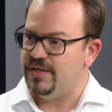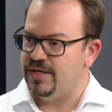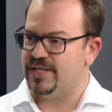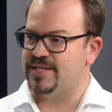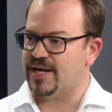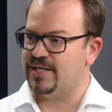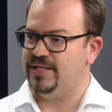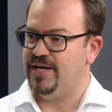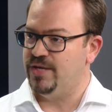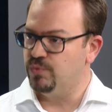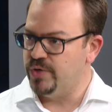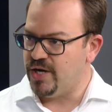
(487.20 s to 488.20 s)
Right? Exactly,
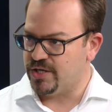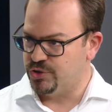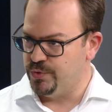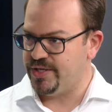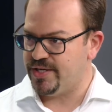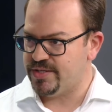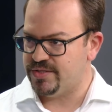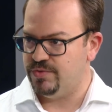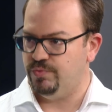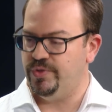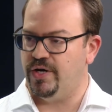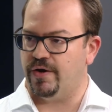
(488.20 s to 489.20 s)
and we are doing it.
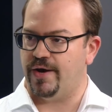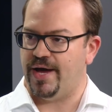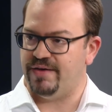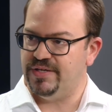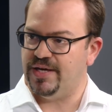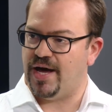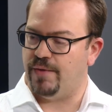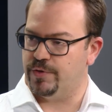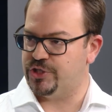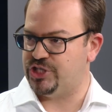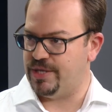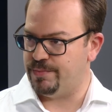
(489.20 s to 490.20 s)
We are having
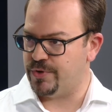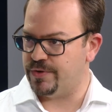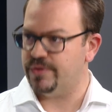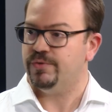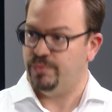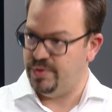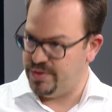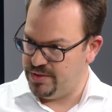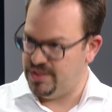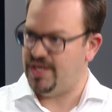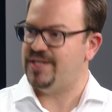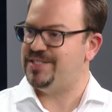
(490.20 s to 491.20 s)
our chamber
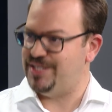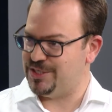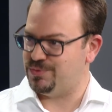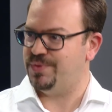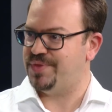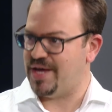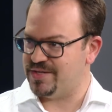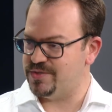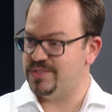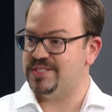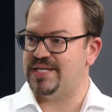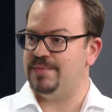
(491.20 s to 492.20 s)
within the A T S one
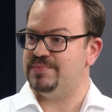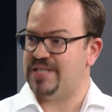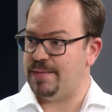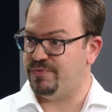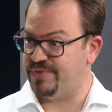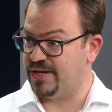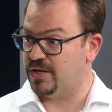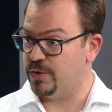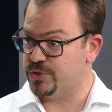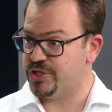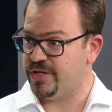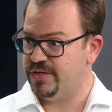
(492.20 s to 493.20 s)
thousand, same type of
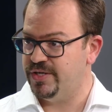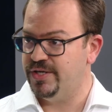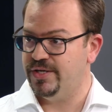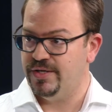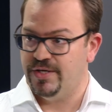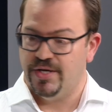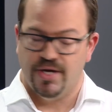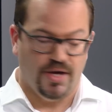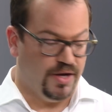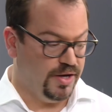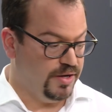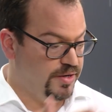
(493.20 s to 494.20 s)
enclosure.
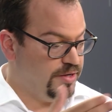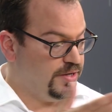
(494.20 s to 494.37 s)
Uh,